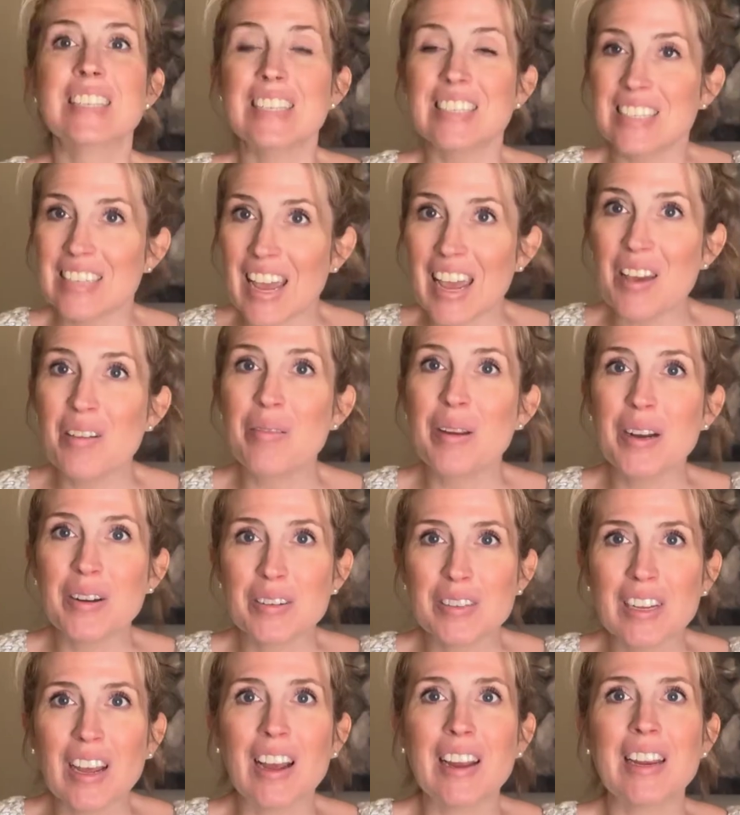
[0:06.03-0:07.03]
Today we
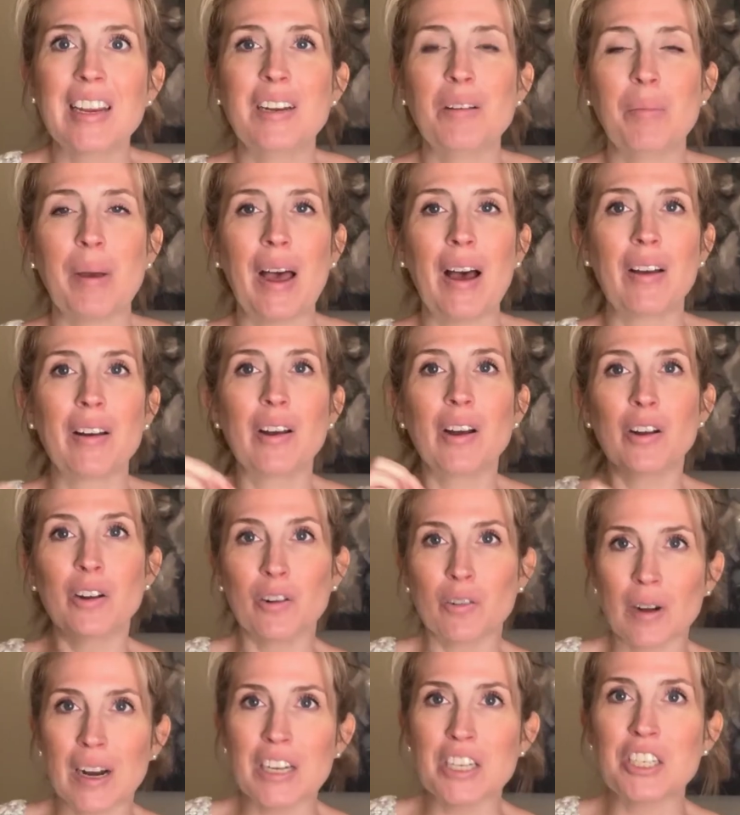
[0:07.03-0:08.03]
are talking about
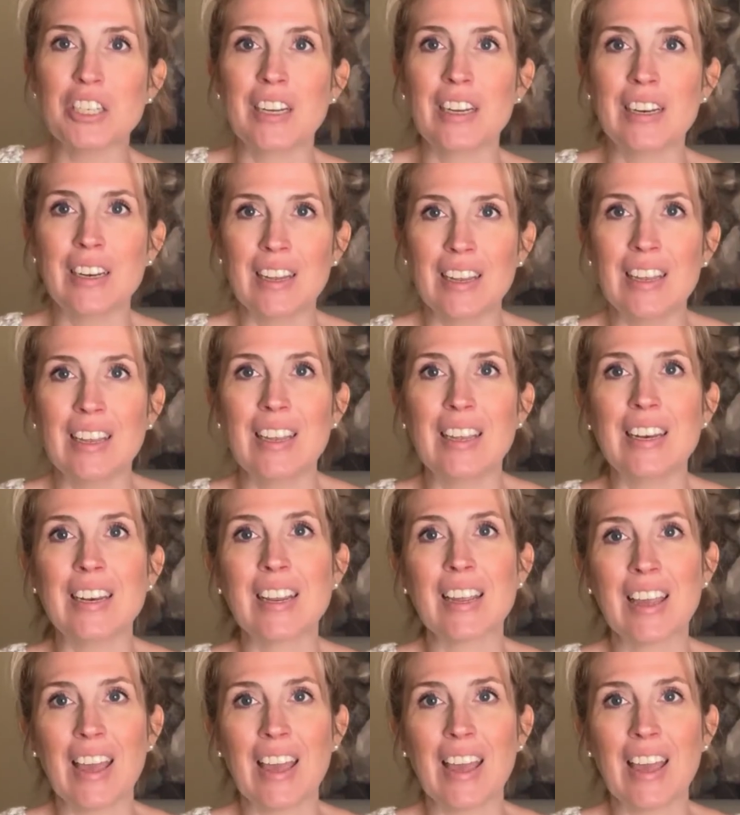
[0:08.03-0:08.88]
aggression in